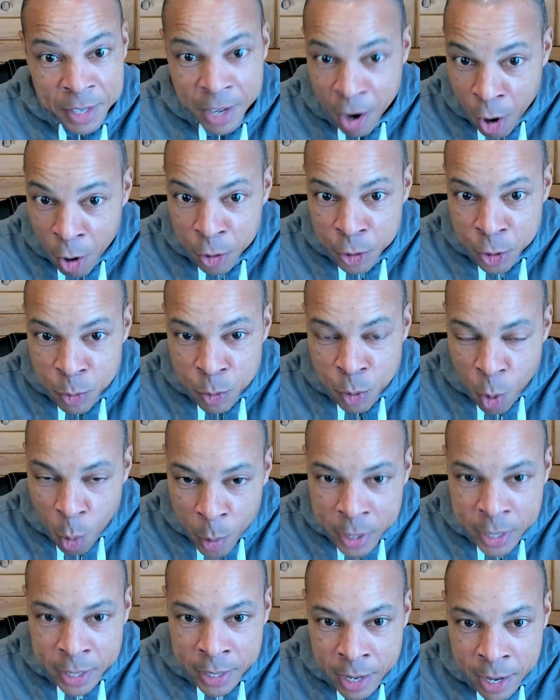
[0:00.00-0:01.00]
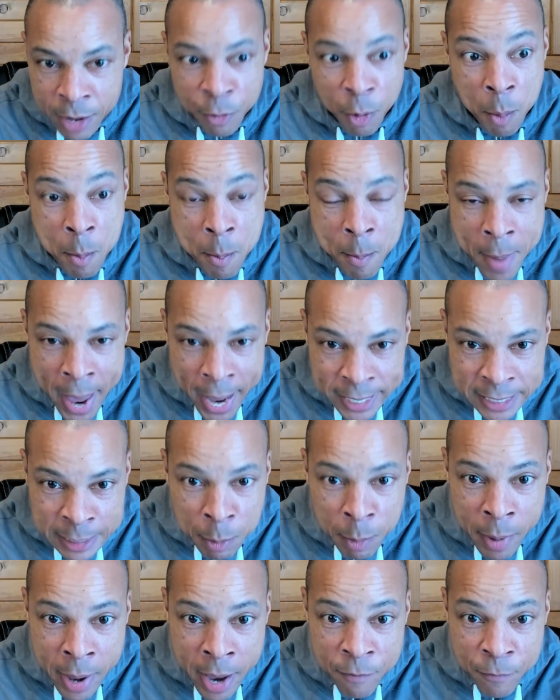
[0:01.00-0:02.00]
Are you going to give
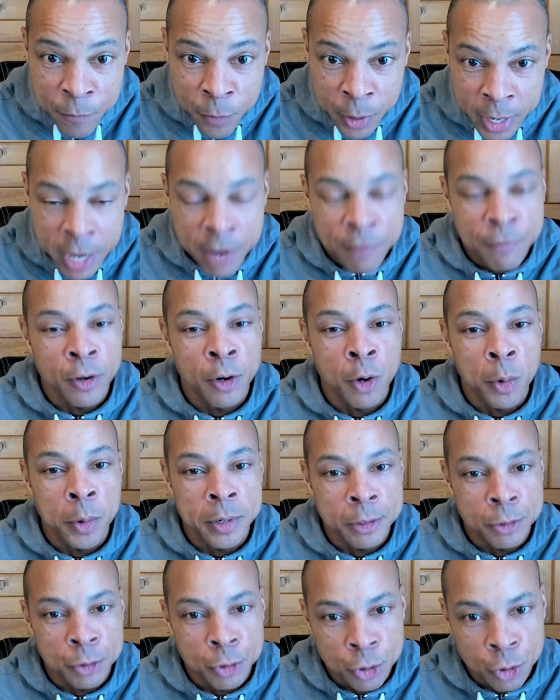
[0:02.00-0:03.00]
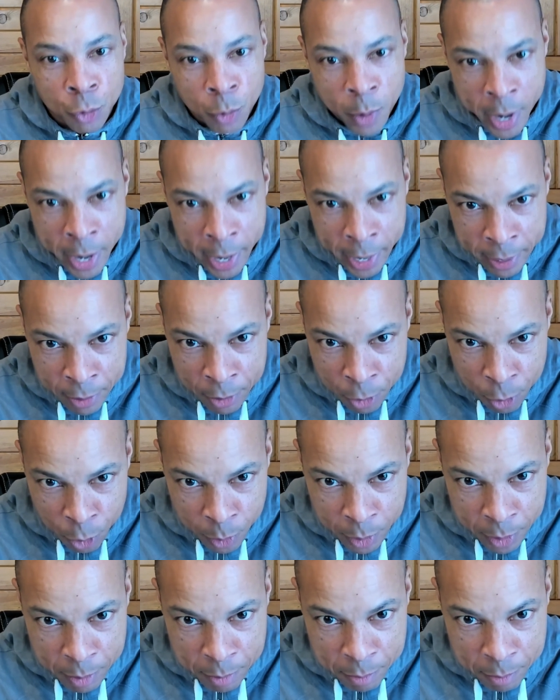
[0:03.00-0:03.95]
maximum effort if you're going to try to do it?